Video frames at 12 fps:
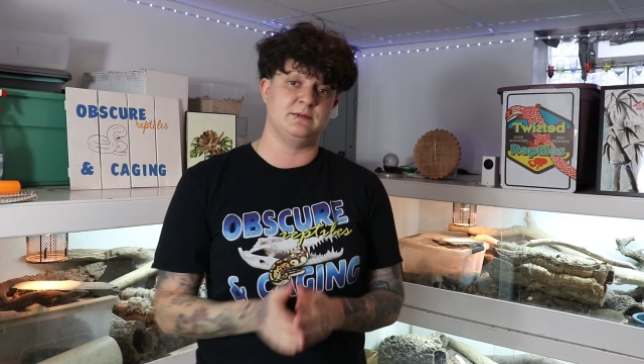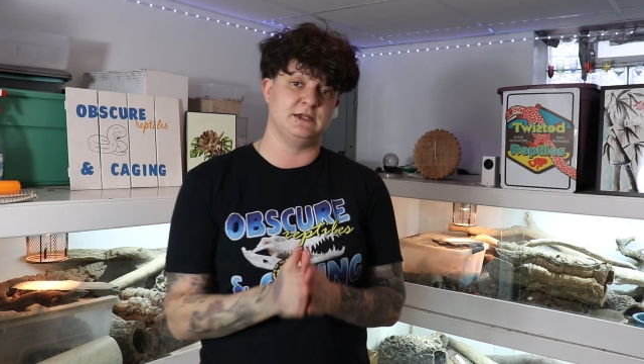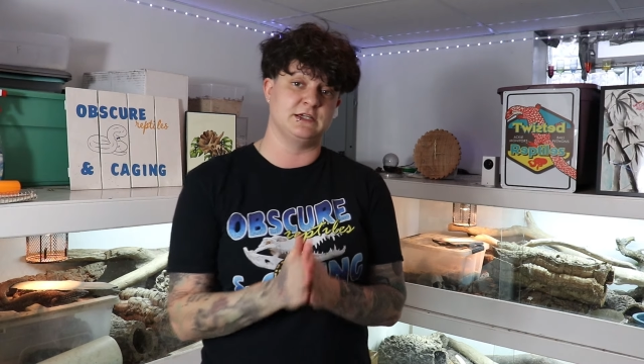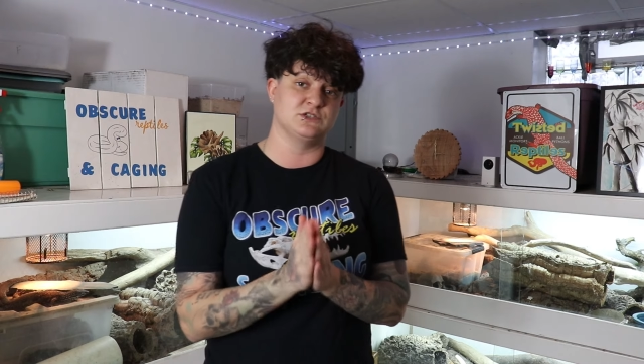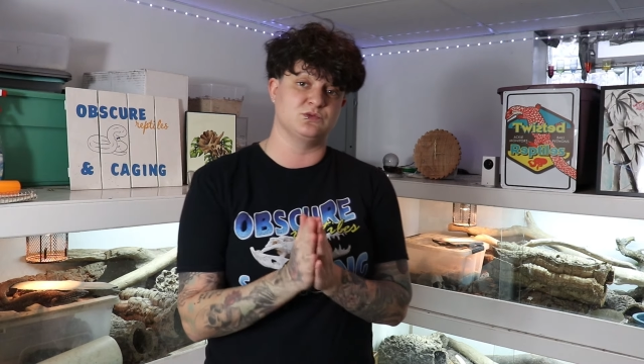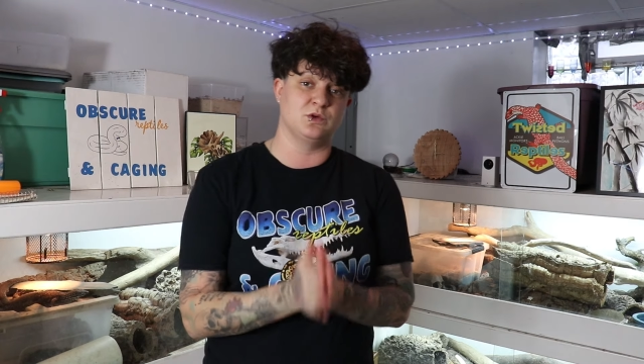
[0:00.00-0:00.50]

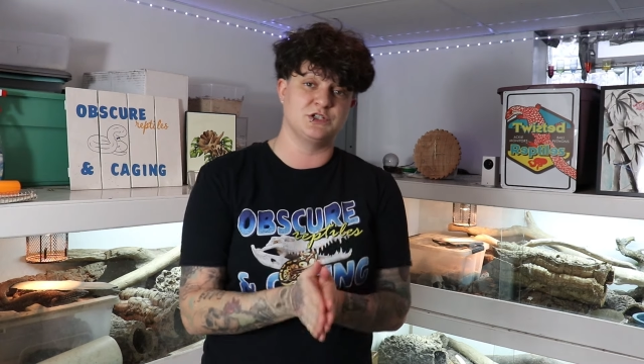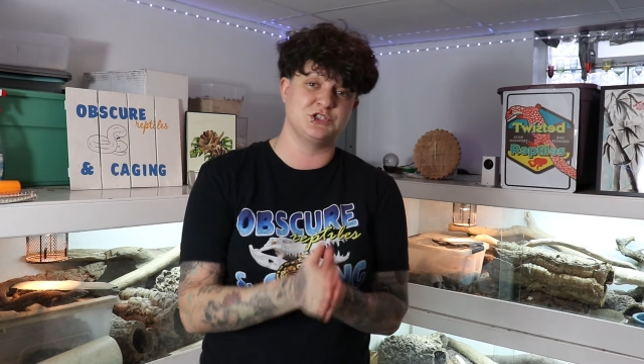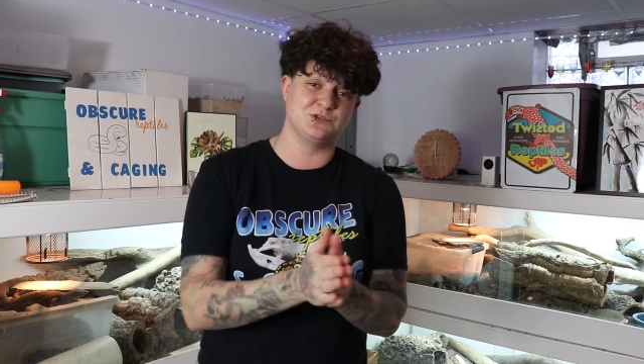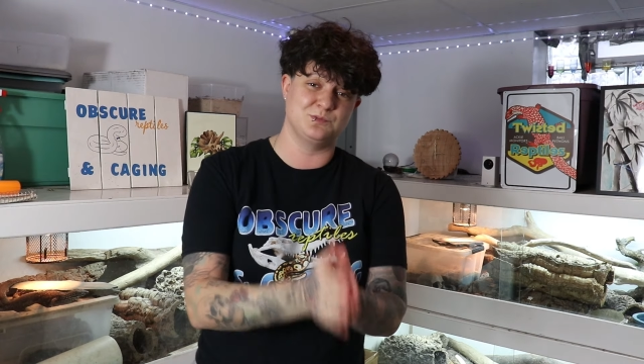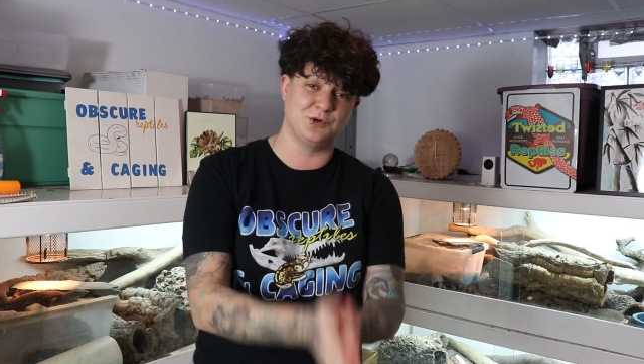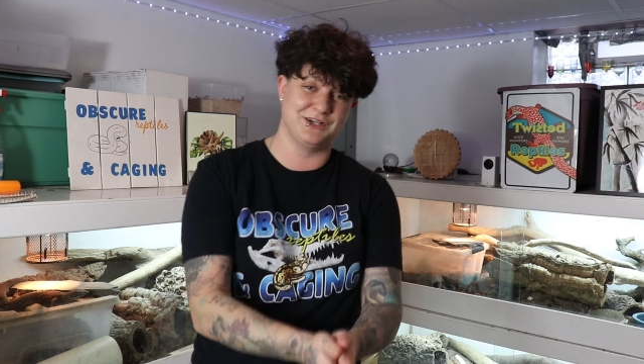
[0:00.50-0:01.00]
because once
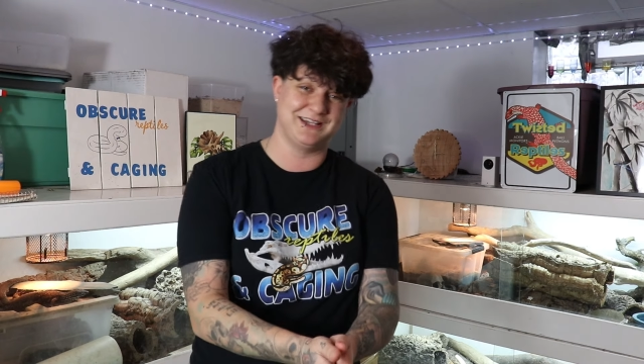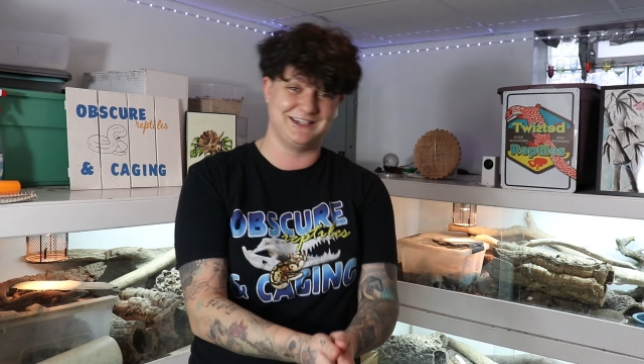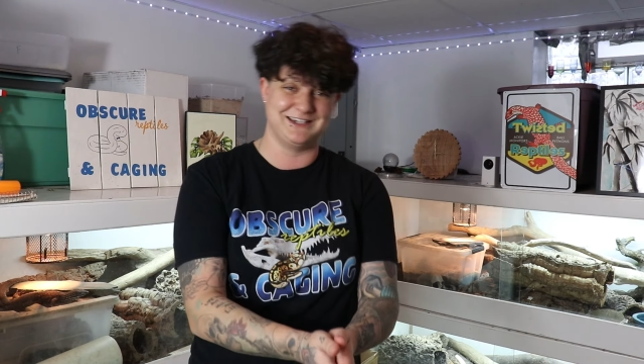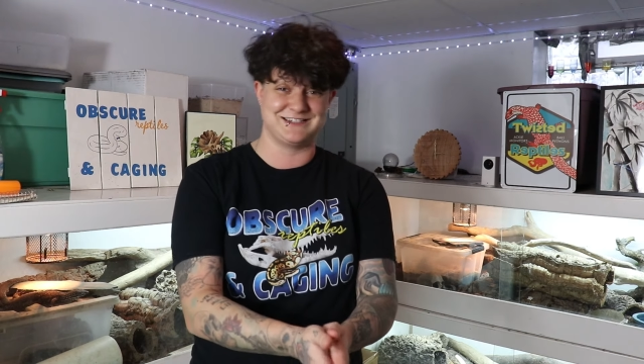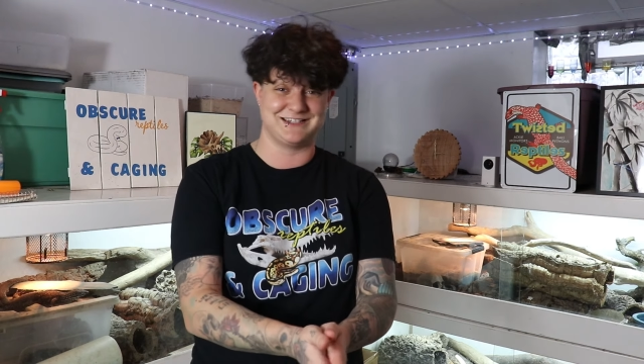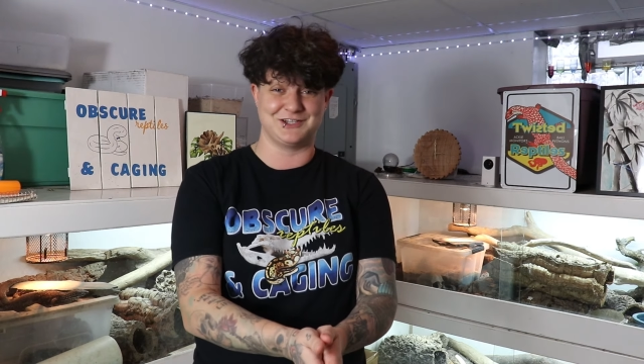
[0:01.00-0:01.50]
you put it
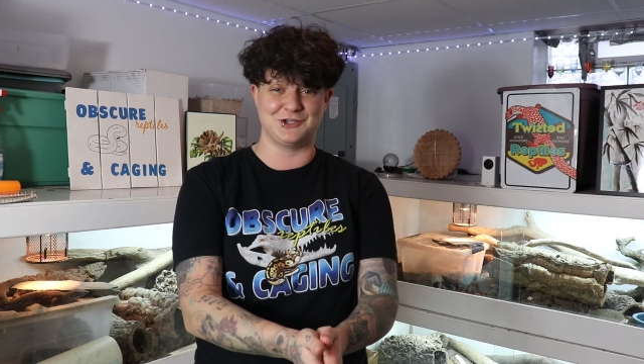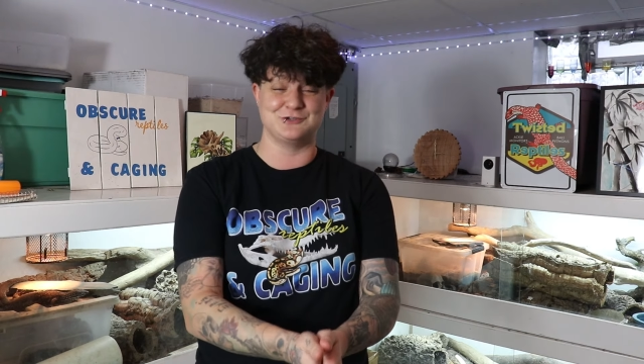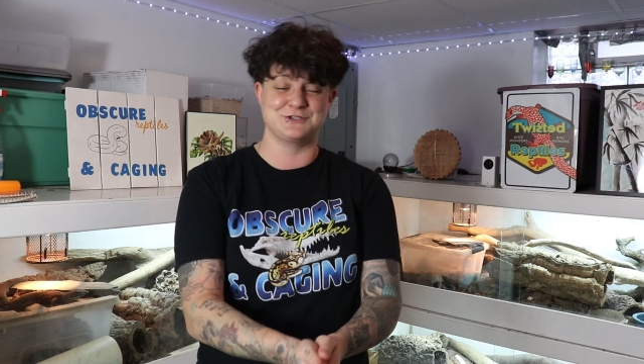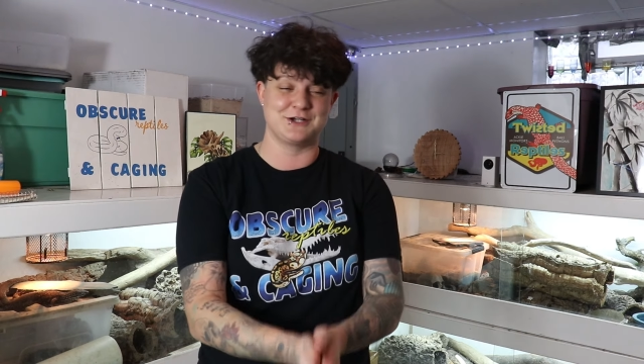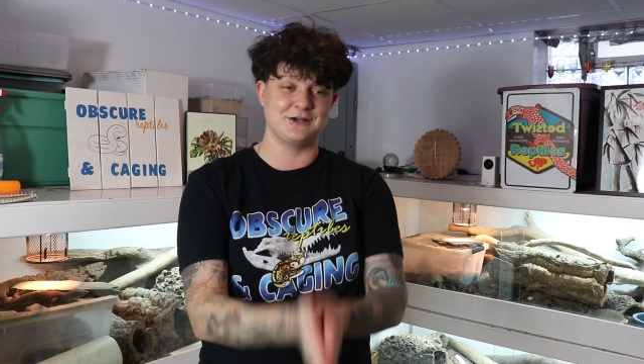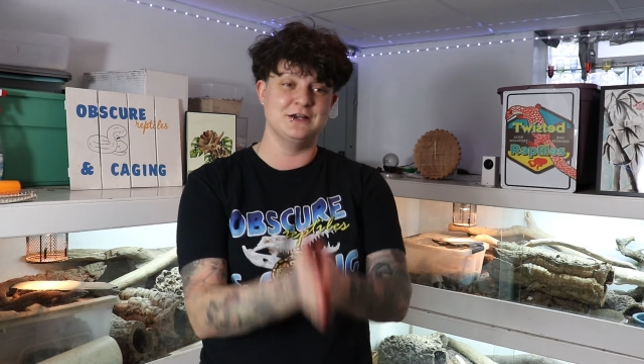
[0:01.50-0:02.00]
in its
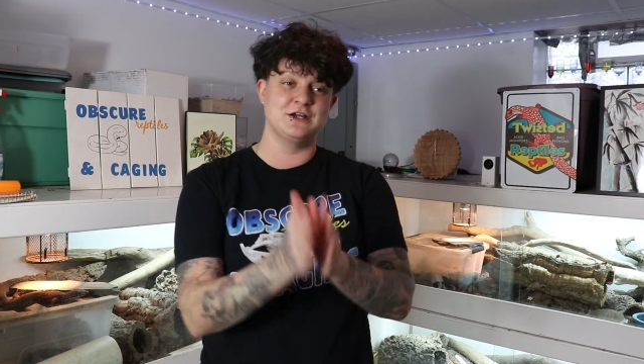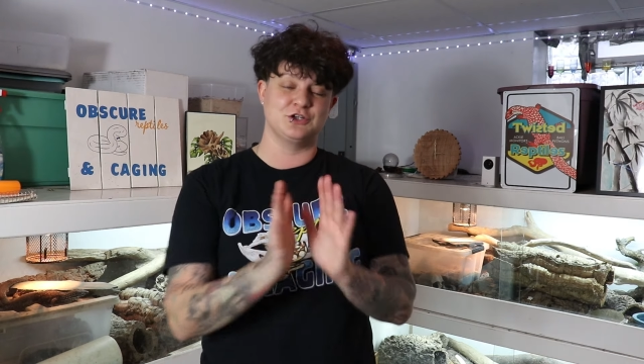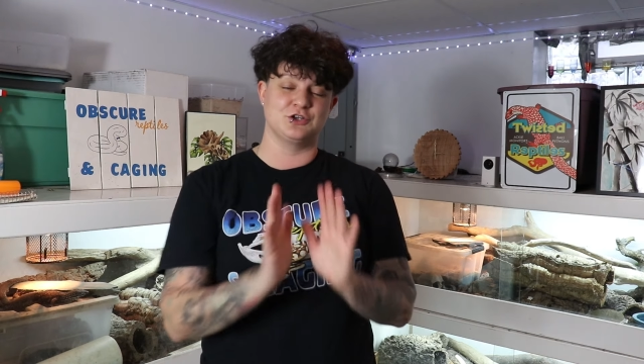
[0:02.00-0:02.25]
enclosure,